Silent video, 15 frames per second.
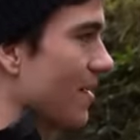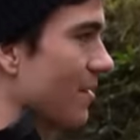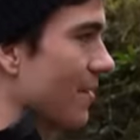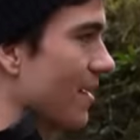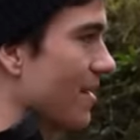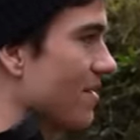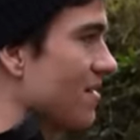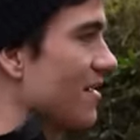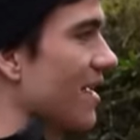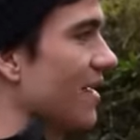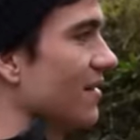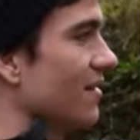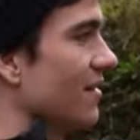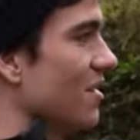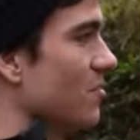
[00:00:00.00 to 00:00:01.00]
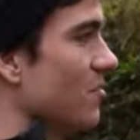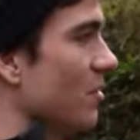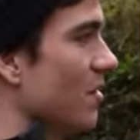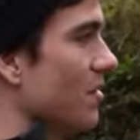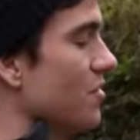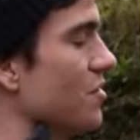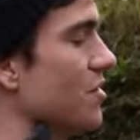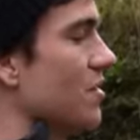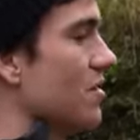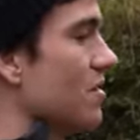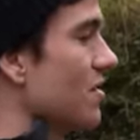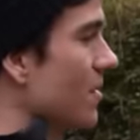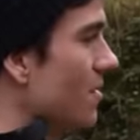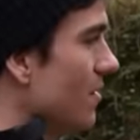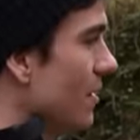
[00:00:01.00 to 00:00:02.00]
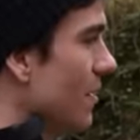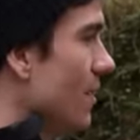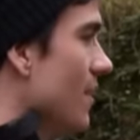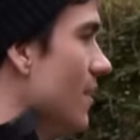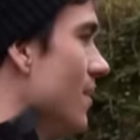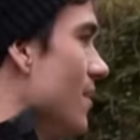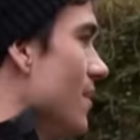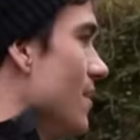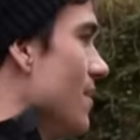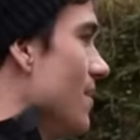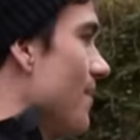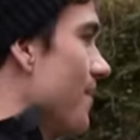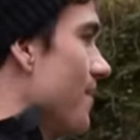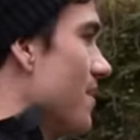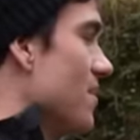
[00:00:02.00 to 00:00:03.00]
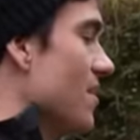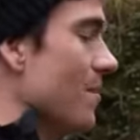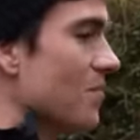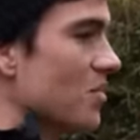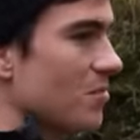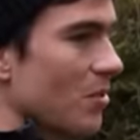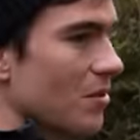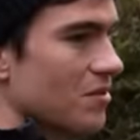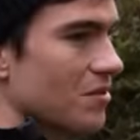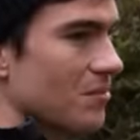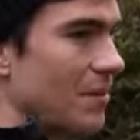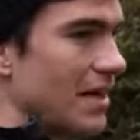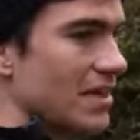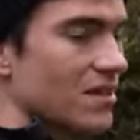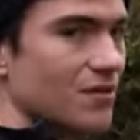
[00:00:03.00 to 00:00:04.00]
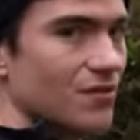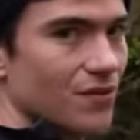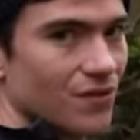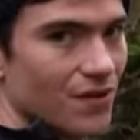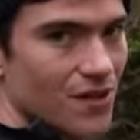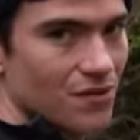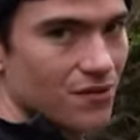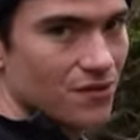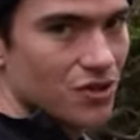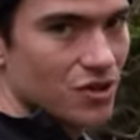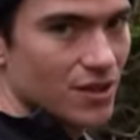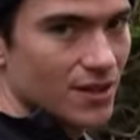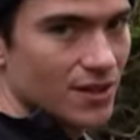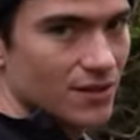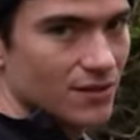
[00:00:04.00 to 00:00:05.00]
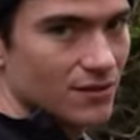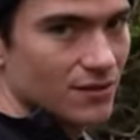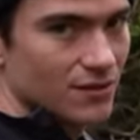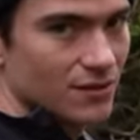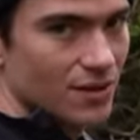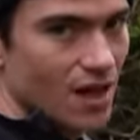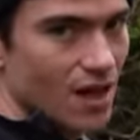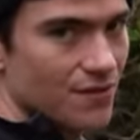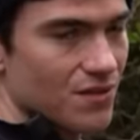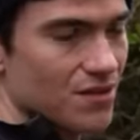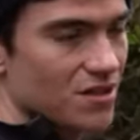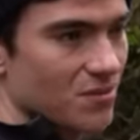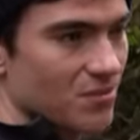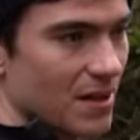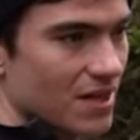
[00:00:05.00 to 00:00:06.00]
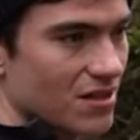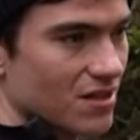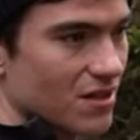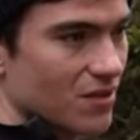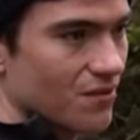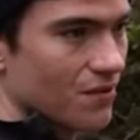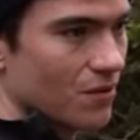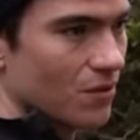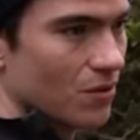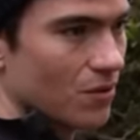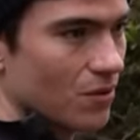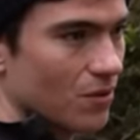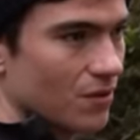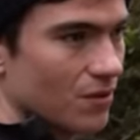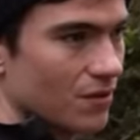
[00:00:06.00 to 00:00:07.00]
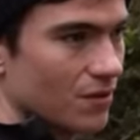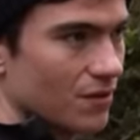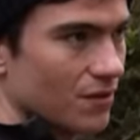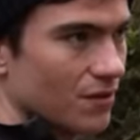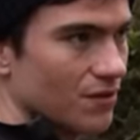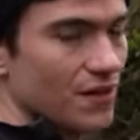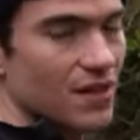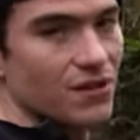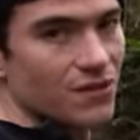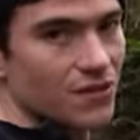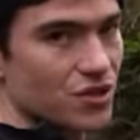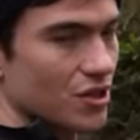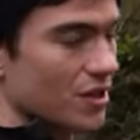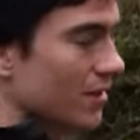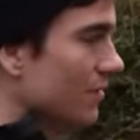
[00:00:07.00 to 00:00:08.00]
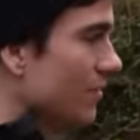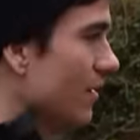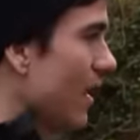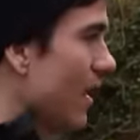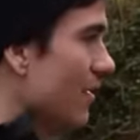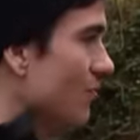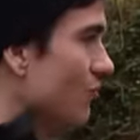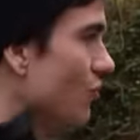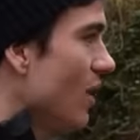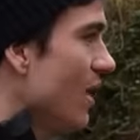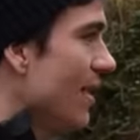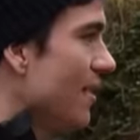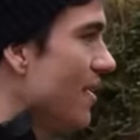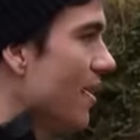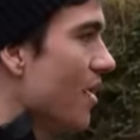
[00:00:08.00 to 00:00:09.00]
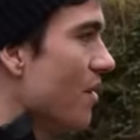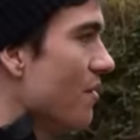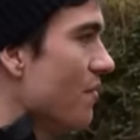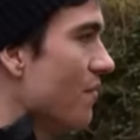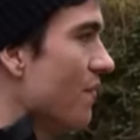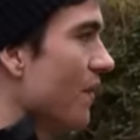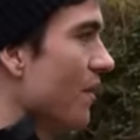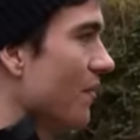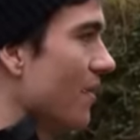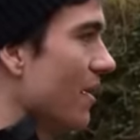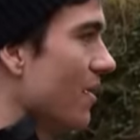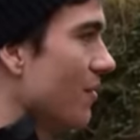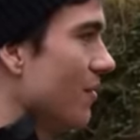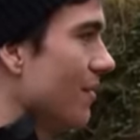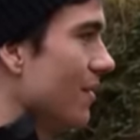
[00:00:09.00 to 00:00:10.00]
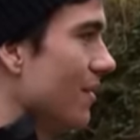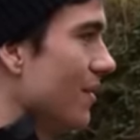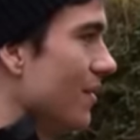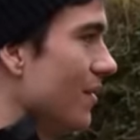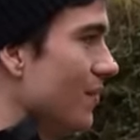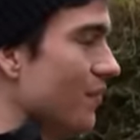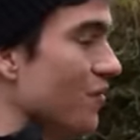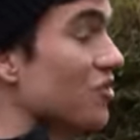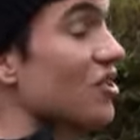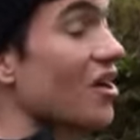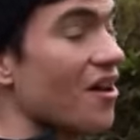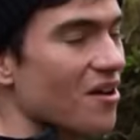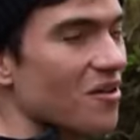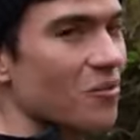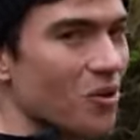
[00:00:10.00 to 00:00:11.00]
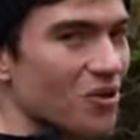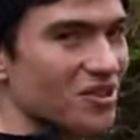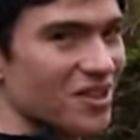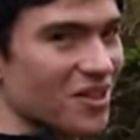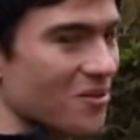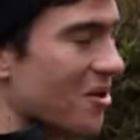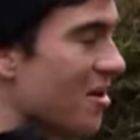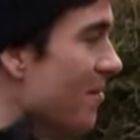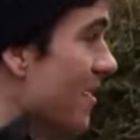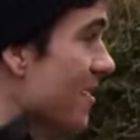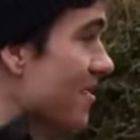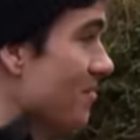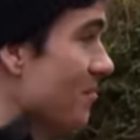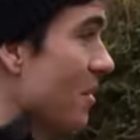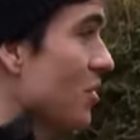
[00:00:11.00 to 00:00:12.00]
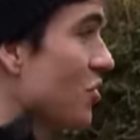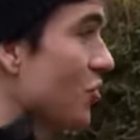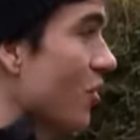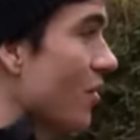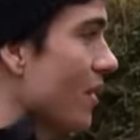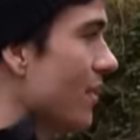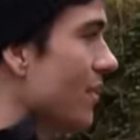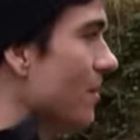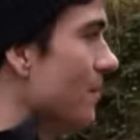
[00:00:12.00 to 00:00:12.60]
end up getting snagged in these branches. So some spots are better for float fishing, others are better for feeder fishing. And really, you'll only figure out for certain what's going to work best by trying